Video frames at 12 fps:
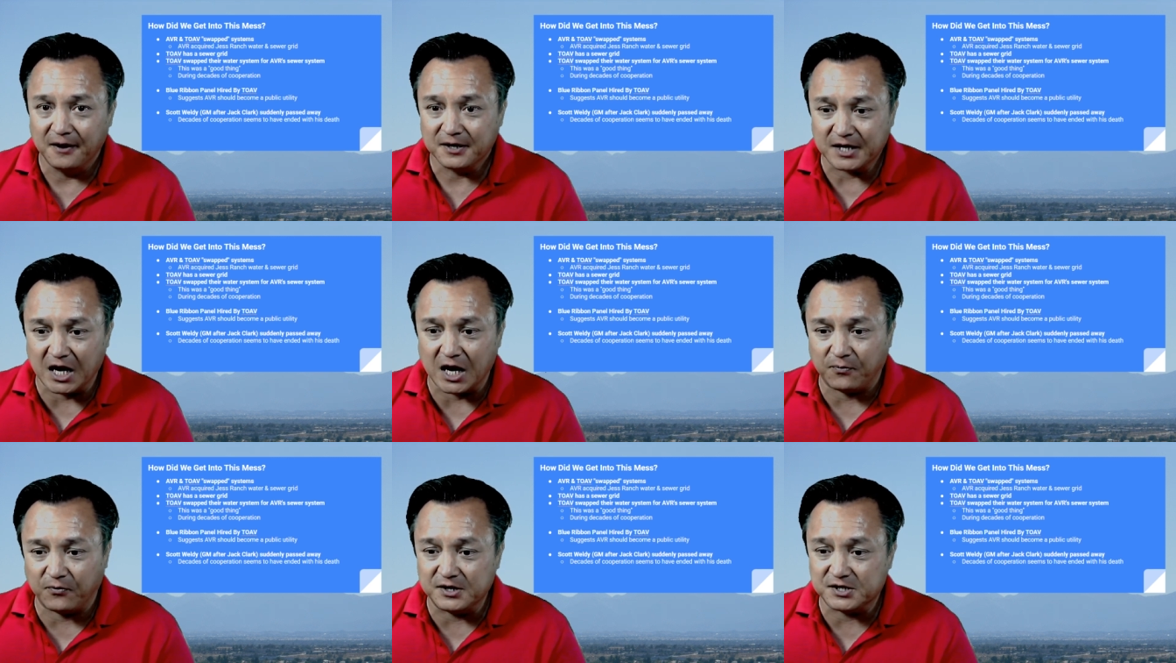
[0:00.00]
Town
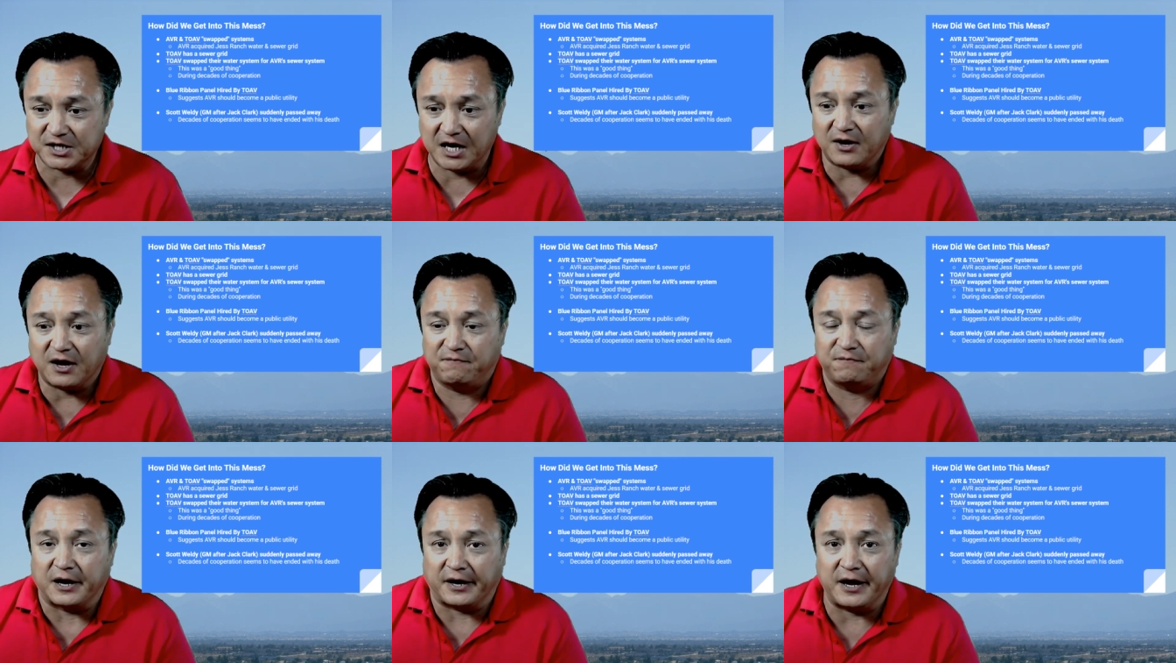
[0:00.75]
Apple Valley seemed to
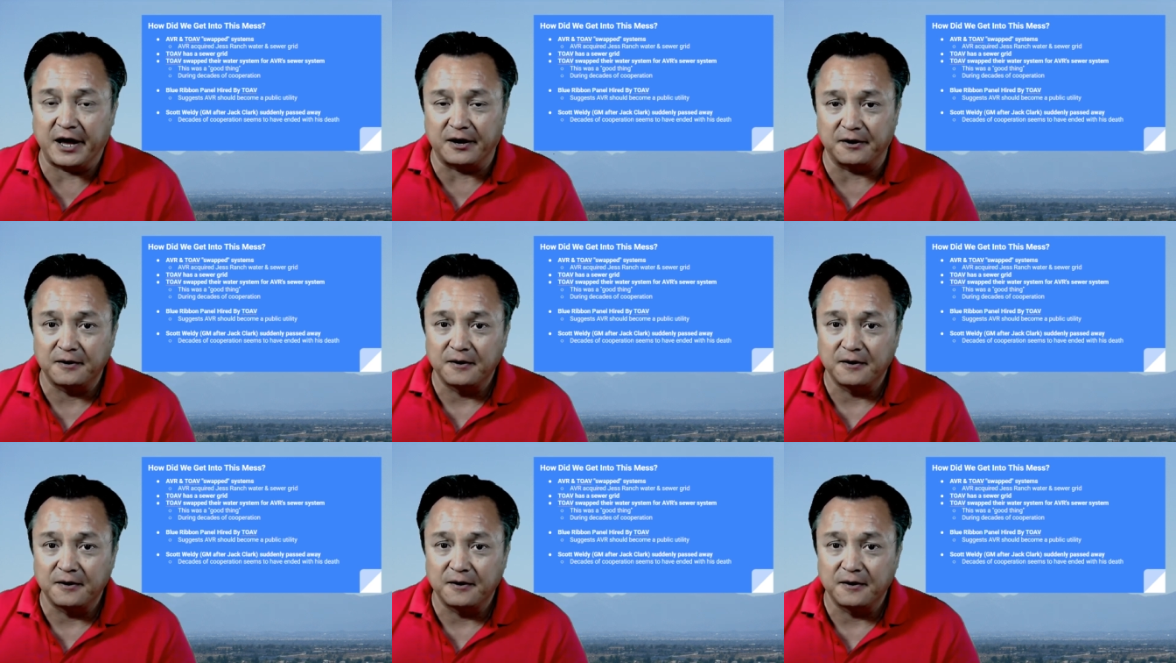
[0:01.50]
have like ended.